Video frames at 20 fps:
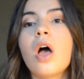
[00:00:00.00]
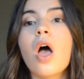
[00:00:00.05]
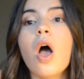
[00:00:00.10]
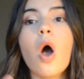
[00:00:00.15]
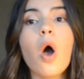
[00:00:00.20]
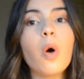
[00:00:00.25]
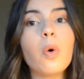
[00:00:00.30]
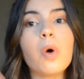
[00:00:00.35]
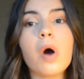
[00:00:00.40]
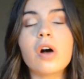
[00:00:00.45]

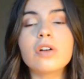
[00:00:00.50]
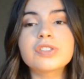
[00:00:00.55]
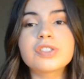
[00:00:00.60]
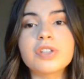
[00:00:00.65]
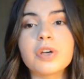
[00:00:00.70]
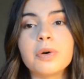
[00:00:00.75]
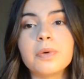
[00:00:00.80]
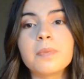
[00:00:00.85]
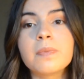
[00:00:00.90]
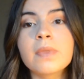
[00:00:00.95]
Oh,
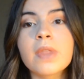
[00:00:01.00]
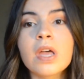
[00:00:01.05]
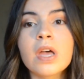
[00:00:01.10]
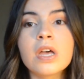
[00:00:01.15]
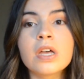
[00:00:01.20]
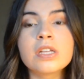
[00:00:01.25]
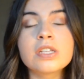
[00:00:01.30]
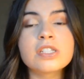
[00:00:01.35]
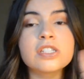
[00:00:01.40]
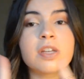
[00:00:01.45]
also,
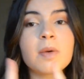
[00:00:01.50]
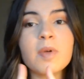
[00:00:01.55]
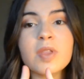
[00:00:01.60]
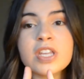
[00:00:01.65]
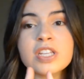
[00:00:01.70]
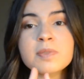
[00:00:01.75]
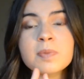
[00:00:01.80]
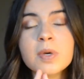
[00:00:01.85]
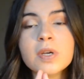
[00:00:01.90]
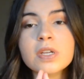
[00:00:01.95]
some of
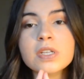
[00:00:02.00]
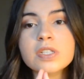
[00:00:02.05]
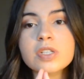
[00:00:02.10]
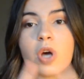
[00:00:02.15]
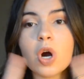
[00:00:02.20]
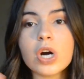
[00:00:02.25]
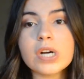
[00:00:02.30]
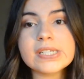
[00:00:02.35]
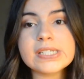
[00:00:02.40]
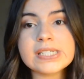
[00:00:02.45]
these books
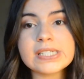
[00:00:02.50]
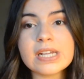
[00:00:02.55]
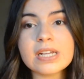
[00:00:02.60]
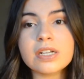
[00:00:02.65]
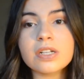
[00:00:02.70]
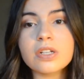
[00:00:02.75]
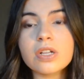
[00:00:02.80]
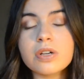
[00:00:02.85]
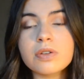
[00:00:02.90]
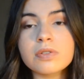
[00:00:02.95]
are
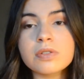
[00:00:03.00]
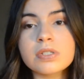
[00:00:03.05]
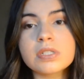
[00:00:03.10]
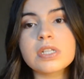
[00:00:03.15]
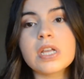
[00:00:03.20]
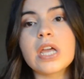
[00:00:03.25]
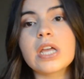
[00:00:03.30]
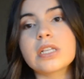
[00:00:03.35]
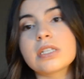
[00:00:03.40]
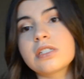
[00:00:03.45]

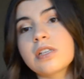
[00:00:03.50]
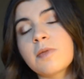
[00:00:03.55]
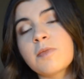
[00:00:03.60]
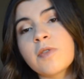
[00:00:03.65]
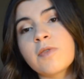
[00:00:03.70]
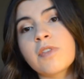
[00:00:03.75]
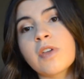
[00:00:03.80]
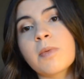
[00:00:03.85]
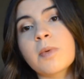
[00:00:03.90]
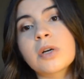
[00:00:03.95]
standalones and
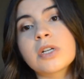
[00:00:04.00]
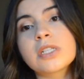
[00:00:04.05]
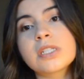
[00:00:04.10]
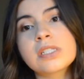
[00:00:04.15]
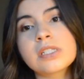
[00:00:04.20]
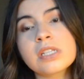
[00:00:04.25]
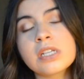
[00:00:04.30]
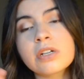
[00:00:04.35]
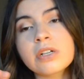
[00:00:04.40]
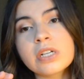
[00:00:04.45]
some of them are
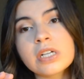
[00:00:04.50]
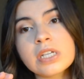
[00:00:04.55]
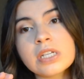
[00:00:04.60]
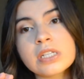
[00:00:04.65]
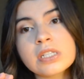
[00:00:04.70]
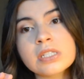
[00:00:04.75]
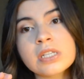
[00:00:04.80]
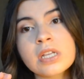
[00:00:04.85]
series.